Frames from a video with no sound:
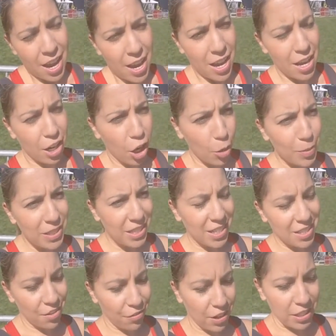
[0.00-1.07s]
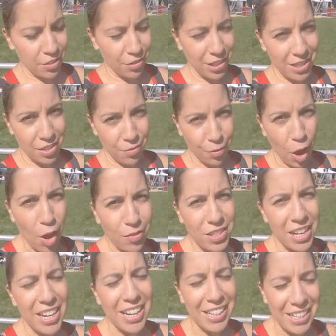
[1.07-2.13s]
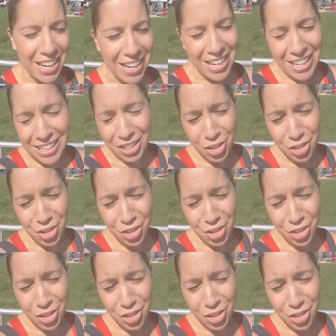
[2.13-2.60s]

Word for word: uh, Global Citizen Festival is involved in, in,